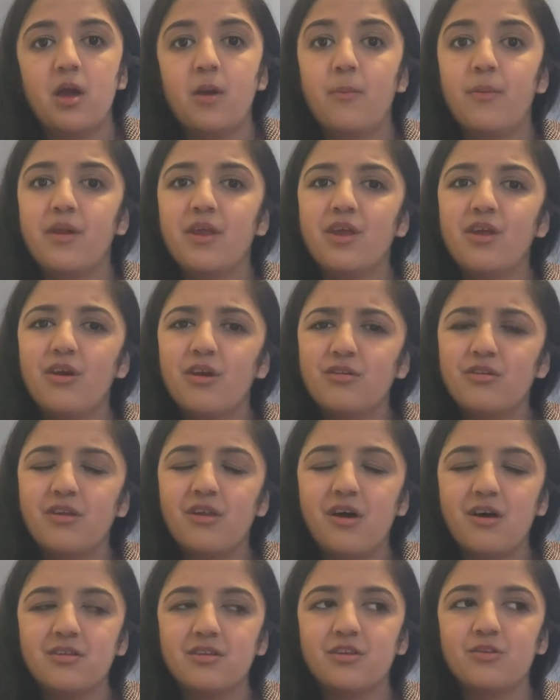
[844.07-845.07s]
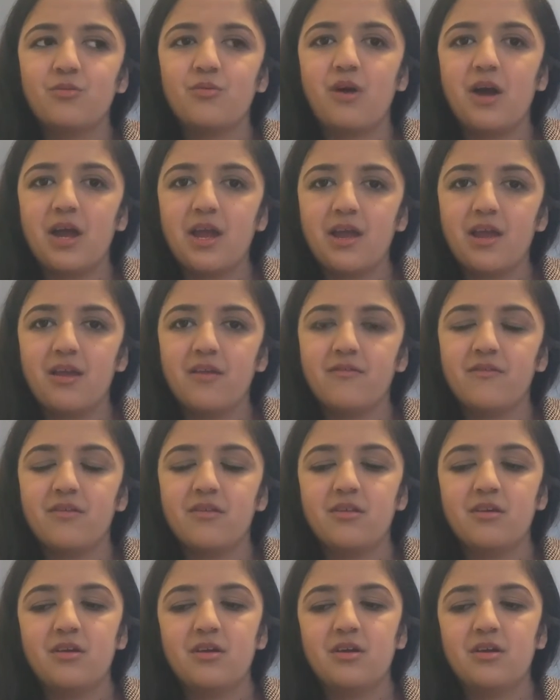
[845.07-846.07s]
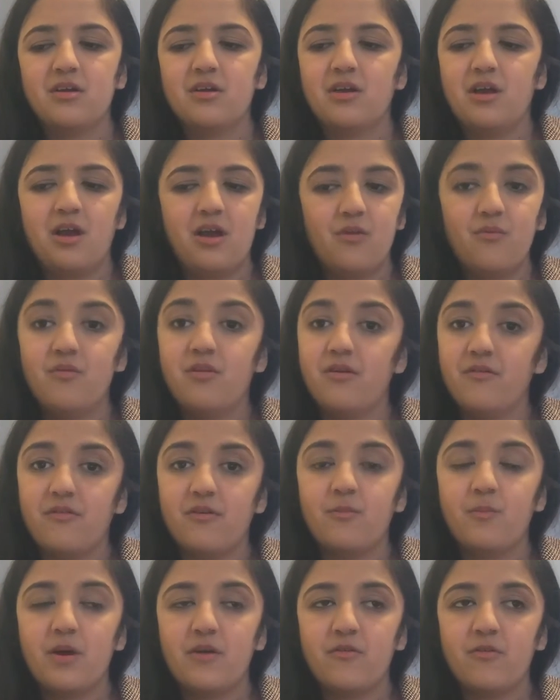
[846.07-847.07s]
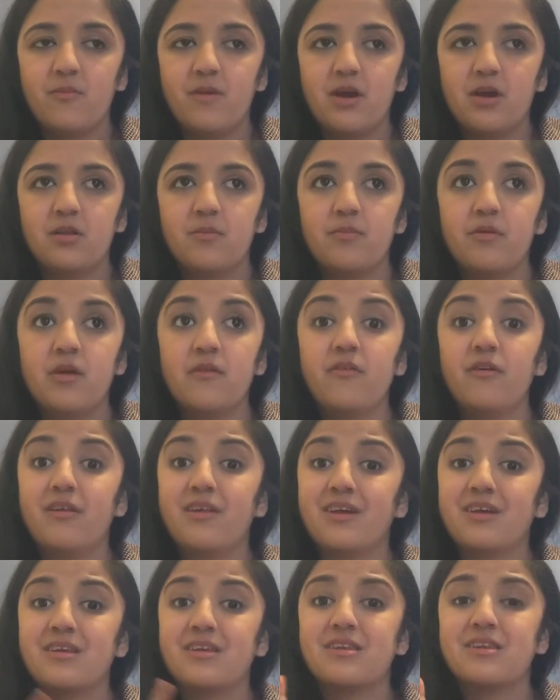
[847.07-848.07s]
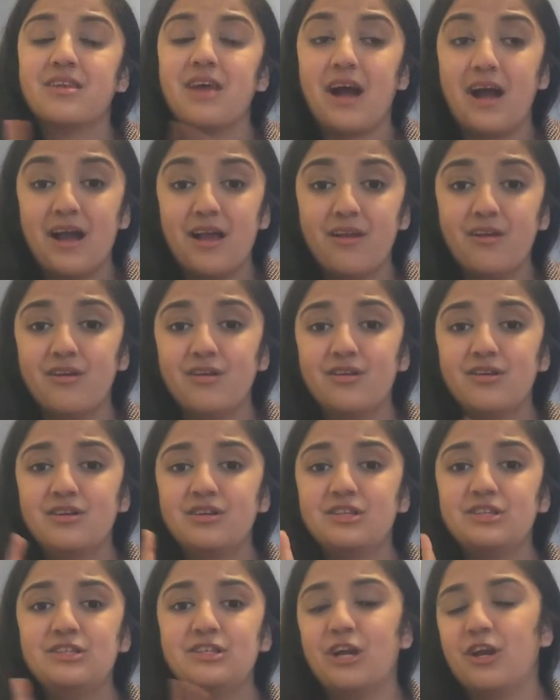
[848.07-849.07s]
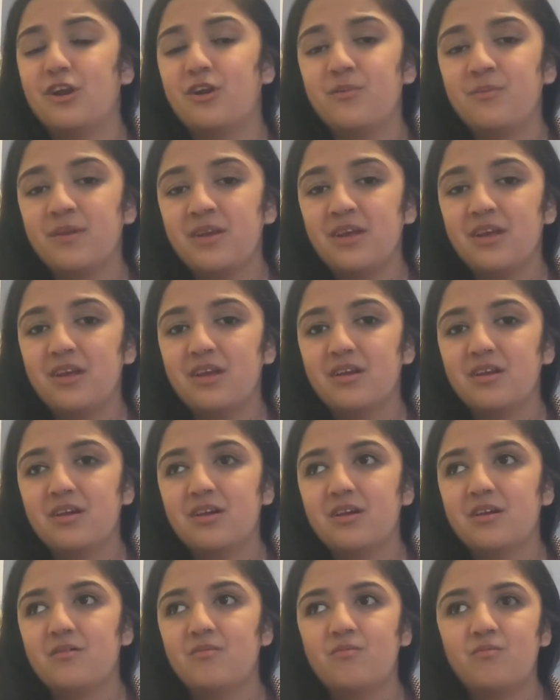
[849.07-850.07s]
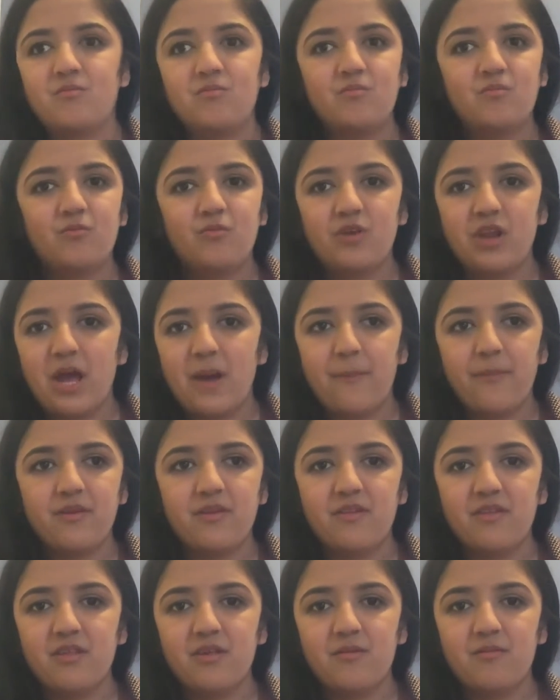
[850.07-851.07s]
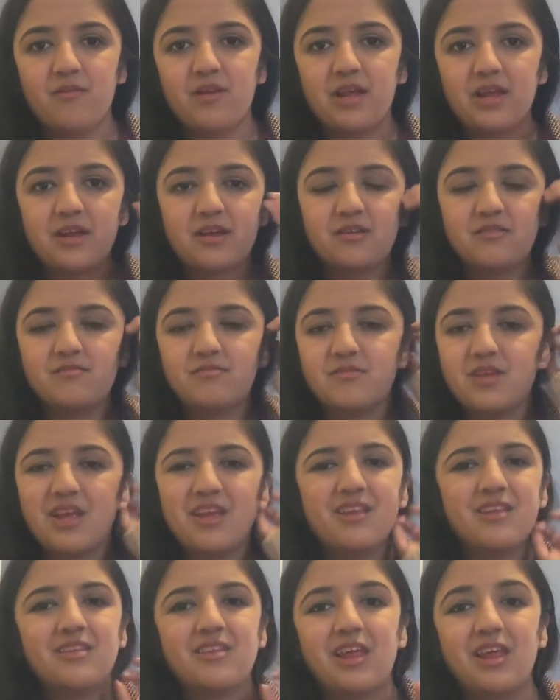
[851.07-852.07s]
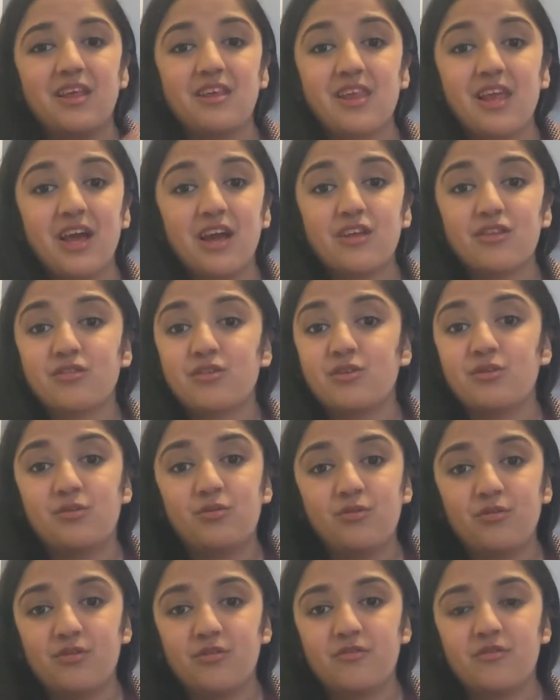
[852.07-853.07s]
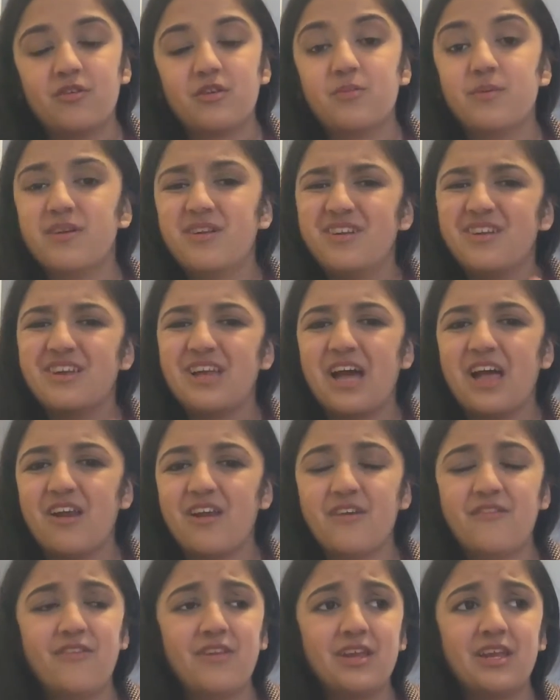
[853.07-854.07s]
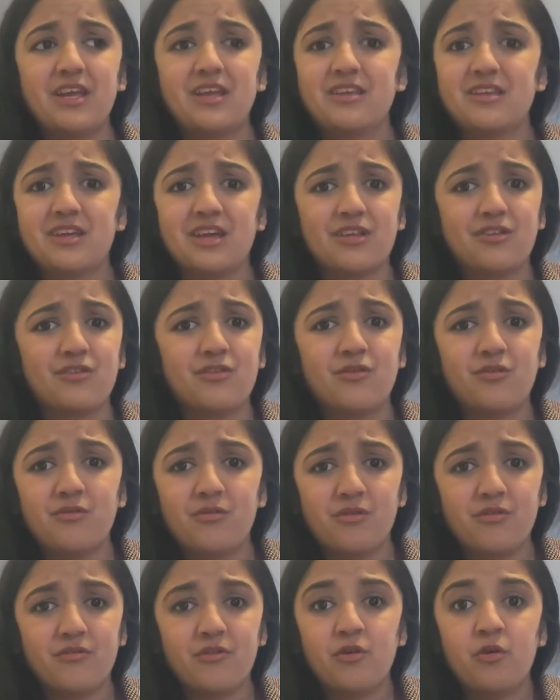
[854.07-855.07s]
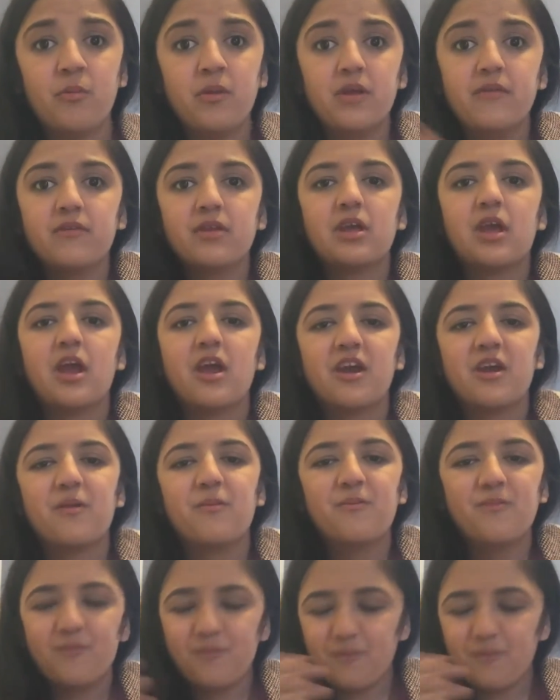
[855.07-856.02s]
But he also lost his wife, and I really felt bad for Matt. But I felt like Tyler, Jeremy, what happened to them? Like they got screwed over, especially Tyler. I felt like he just got screwed over. Nobody even cared.